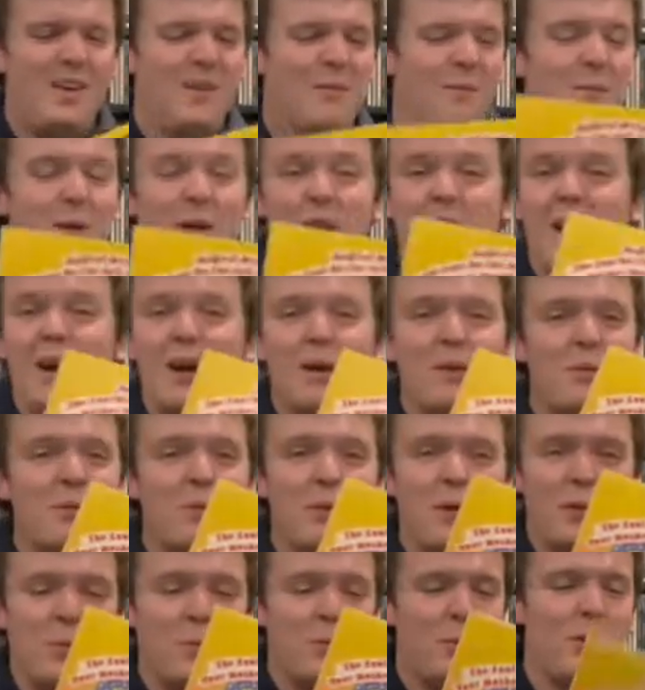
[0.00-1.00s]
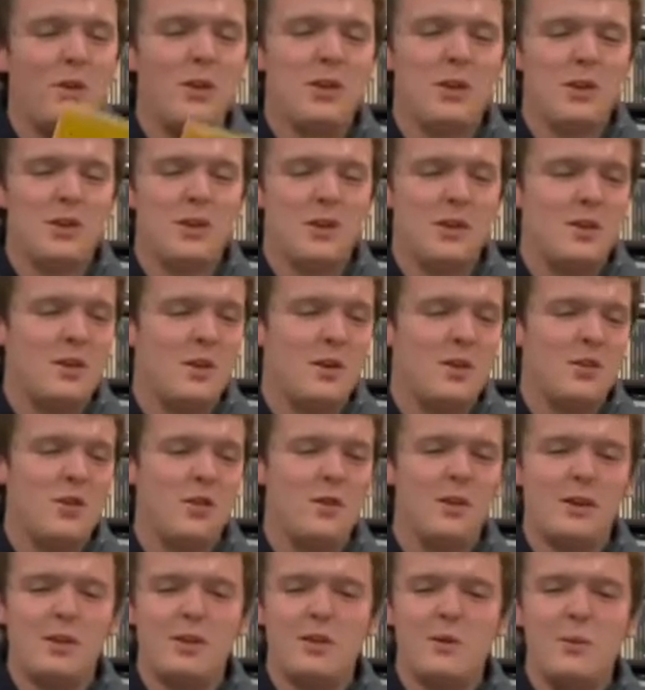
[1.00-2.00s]
Yeah, like really good condition,
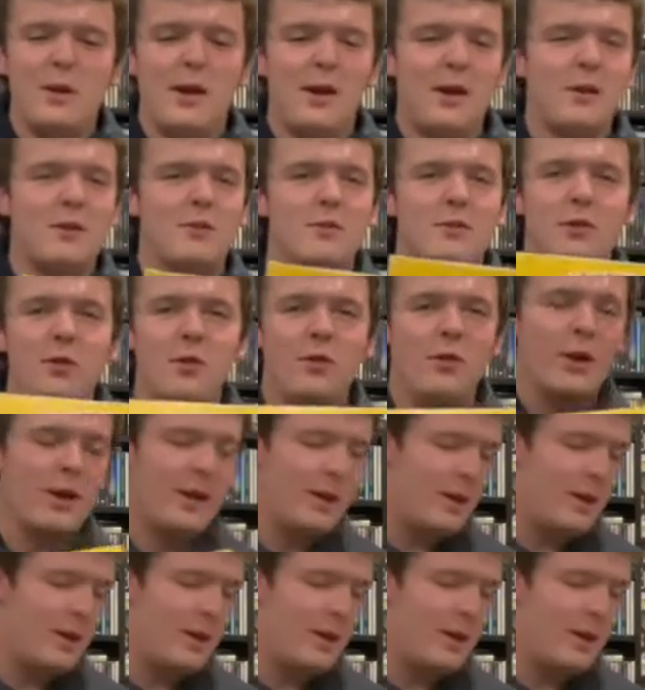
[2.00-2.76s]
like the record's in great